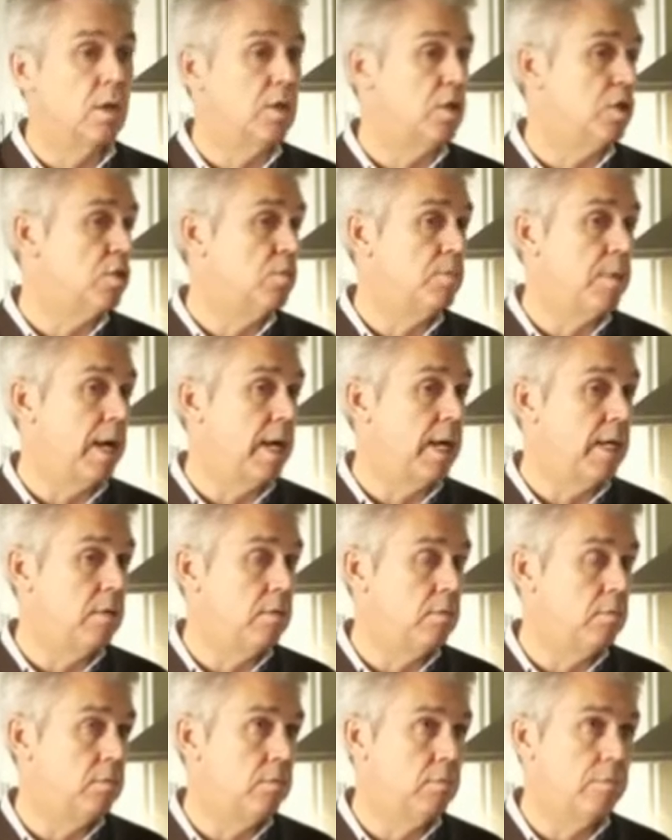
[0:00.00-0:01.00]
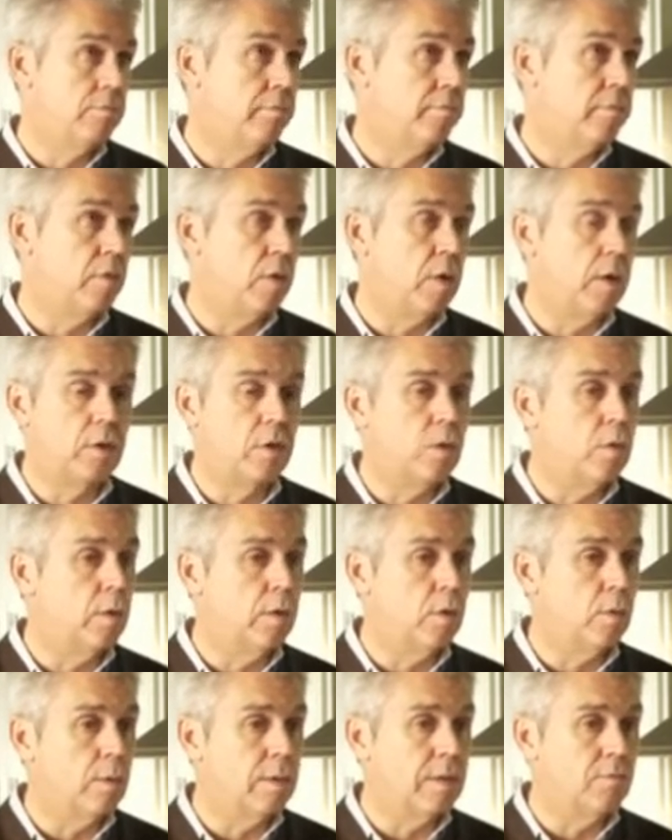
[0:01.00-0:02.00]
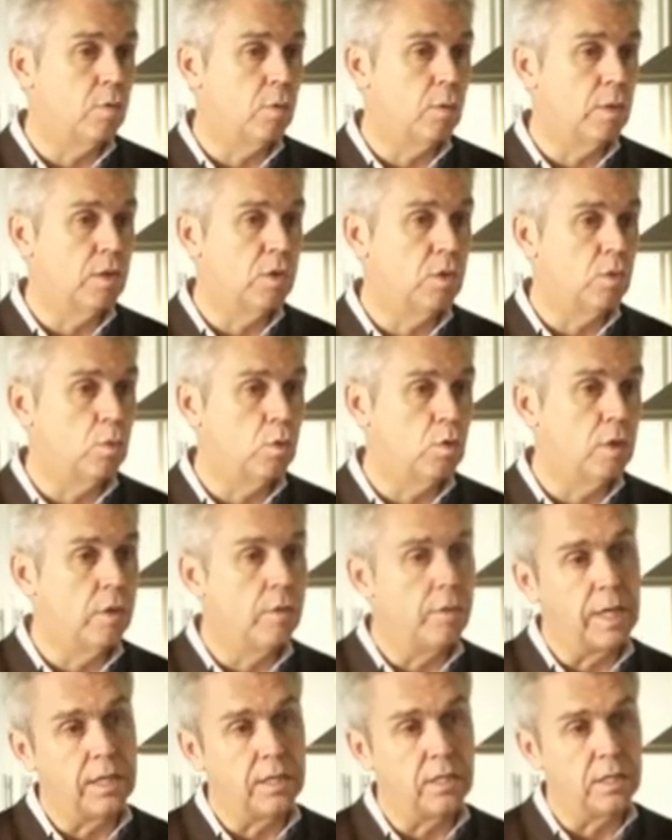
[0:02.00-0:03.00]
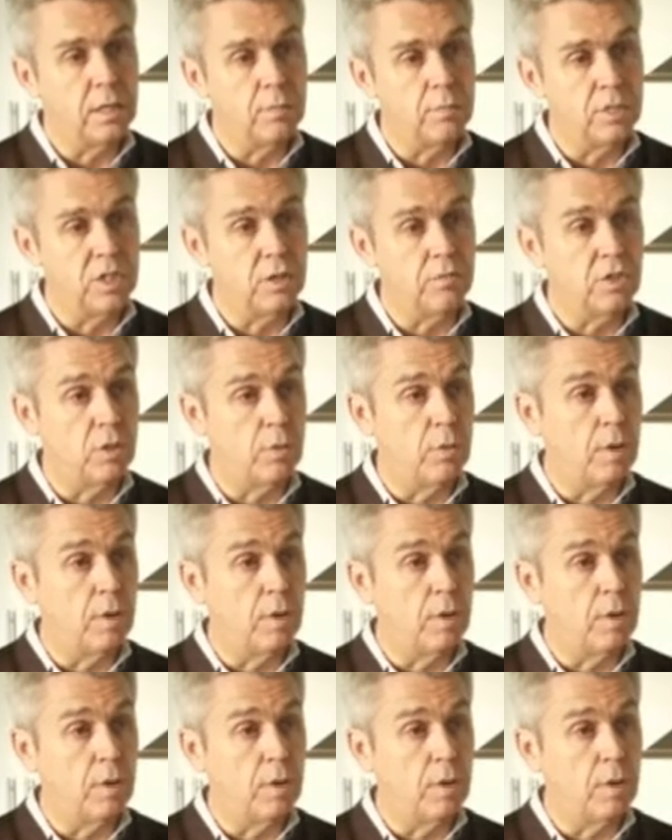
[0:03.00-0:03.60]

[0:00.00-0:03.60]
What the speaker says: 300 quid or whatever and went to Waterloo and had it done myself. So in effect my